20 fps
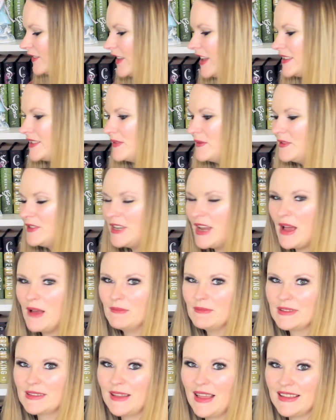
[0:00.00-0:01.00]
Lots of
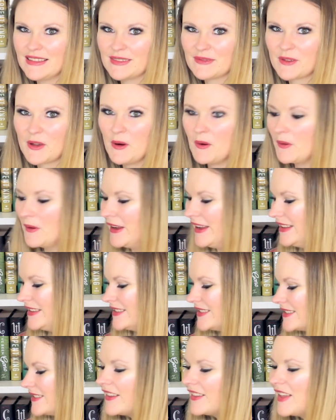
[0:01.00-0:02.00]
gems, lots of
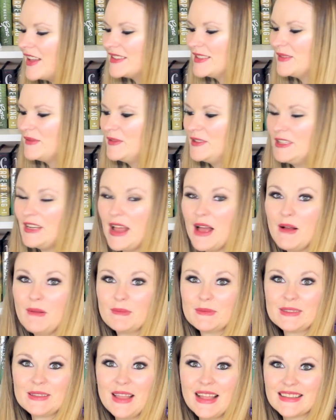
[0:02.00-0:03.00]
coins. Lots of
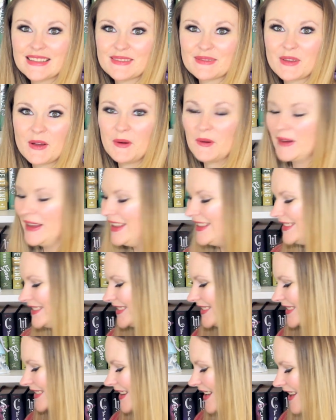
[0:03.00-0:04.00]
gems, lots of
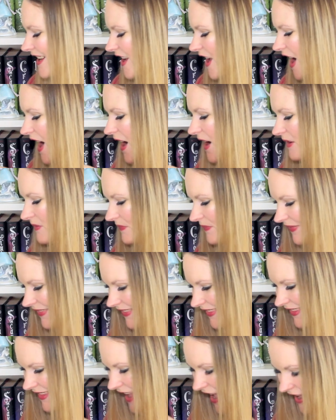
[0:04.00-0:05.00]
coins.
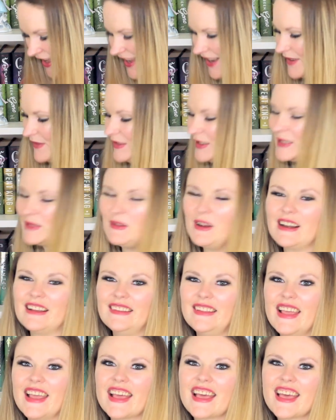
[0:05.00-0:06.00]
I kind of just want to
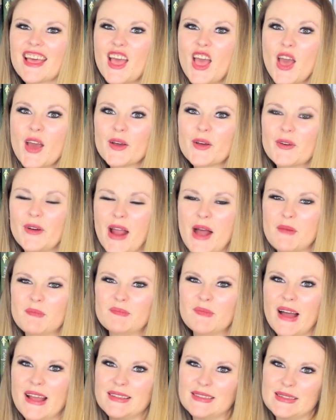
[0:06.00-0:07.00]
like grab
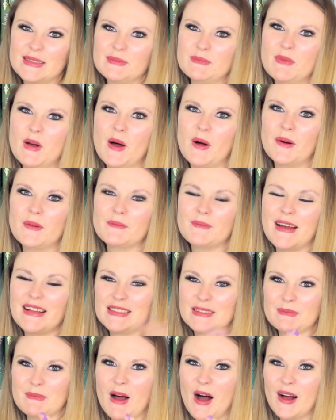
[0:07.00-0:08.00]
my Smog
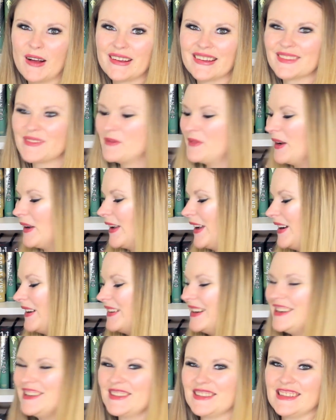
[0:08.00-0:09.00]

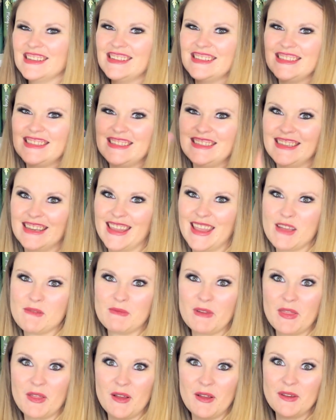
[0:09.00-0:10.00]
Funko and just like stick him
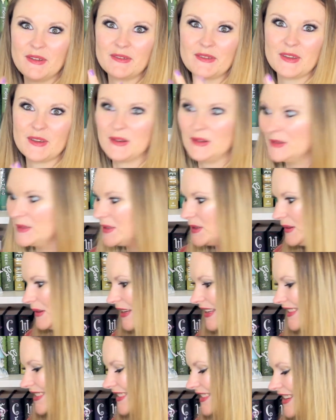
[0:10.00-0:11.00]
with all of the gold
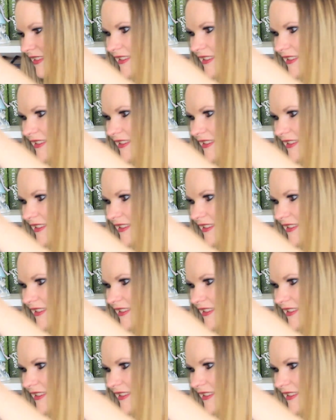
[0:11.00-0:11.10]
coins.